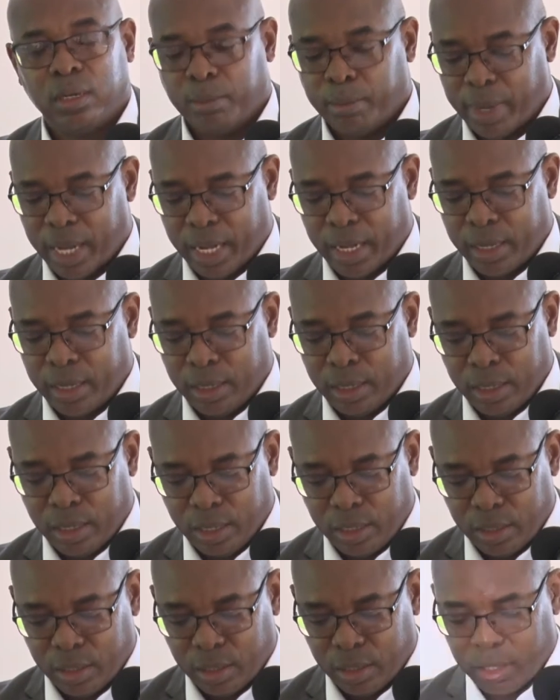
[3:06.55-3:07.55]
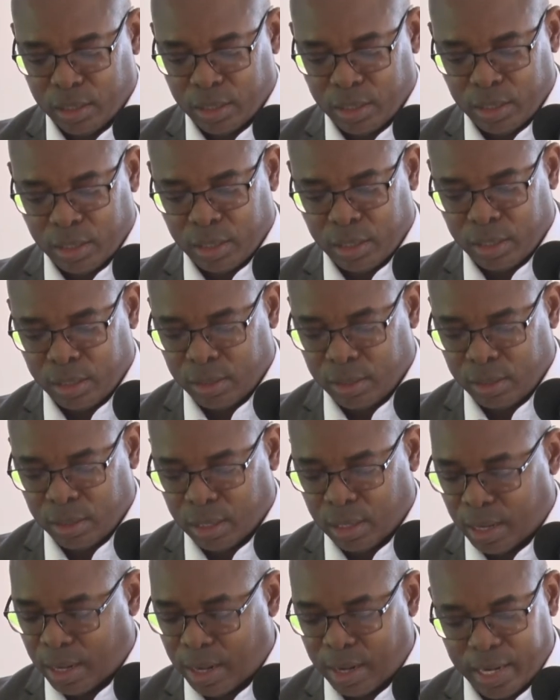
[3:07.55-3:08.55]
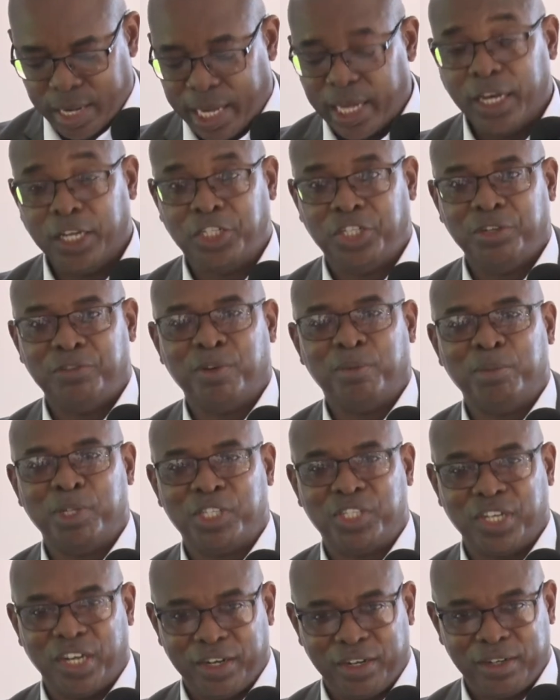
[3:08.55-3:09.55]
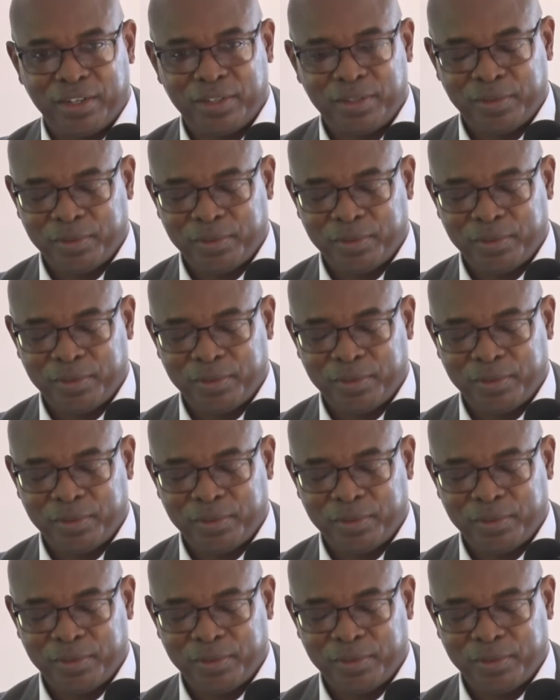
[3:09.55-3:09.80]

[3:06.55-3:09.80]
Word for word: by energy from the sun.